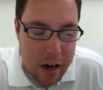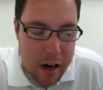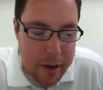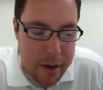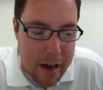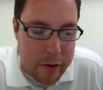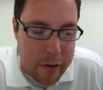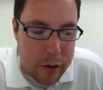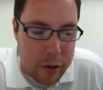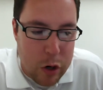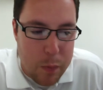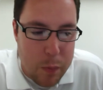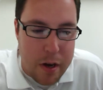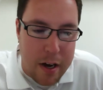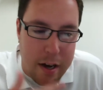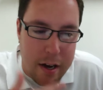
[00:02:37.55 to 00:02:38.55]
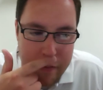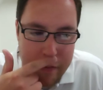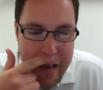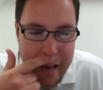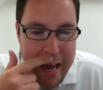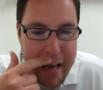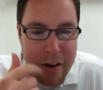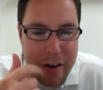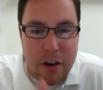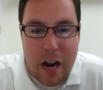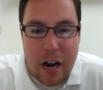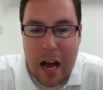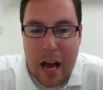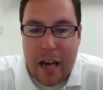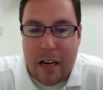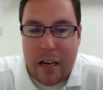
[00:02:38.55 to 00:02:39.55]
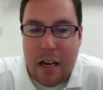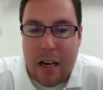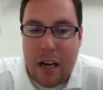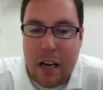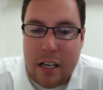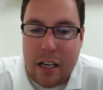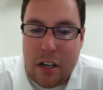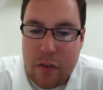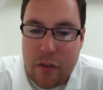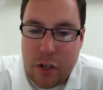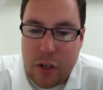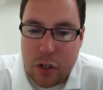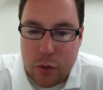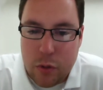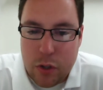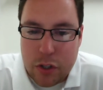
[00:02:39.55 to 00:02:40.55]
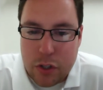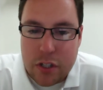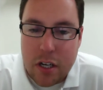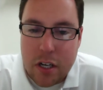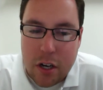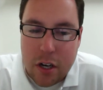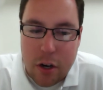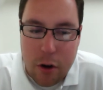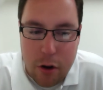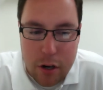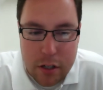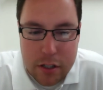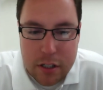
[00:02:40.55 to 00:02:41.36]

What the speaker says: We have a group of 8 or 9 individuals, current